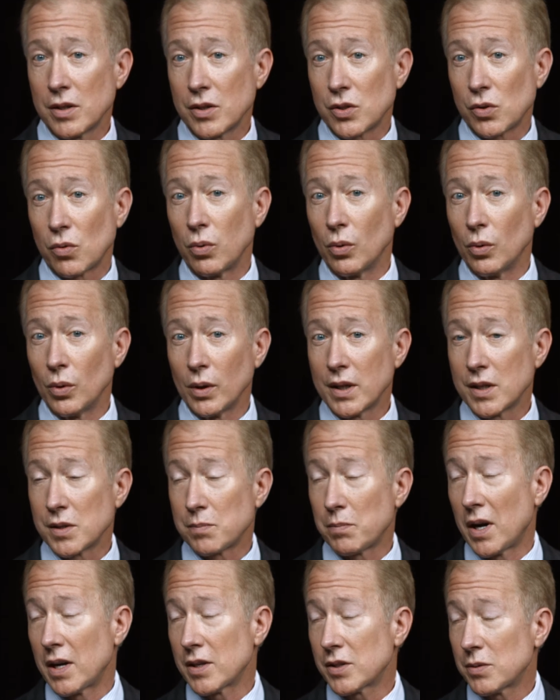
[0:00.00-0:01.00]
as cruelly as
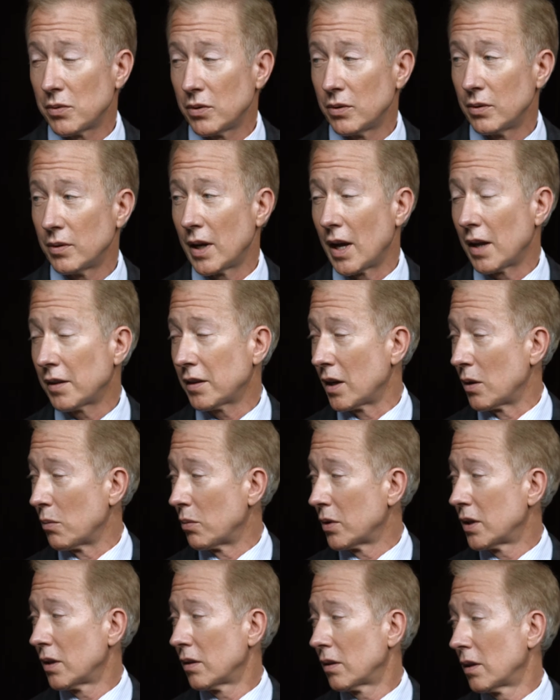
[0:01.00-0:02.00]
possible? Anthony,
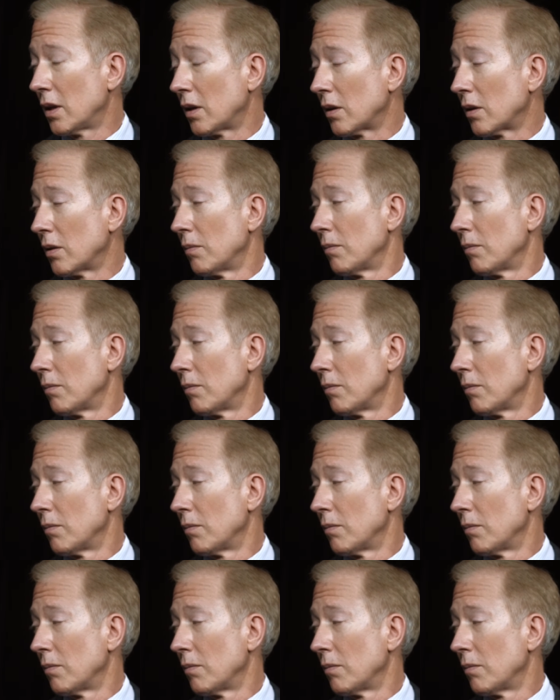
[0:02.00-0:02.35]
what do you think?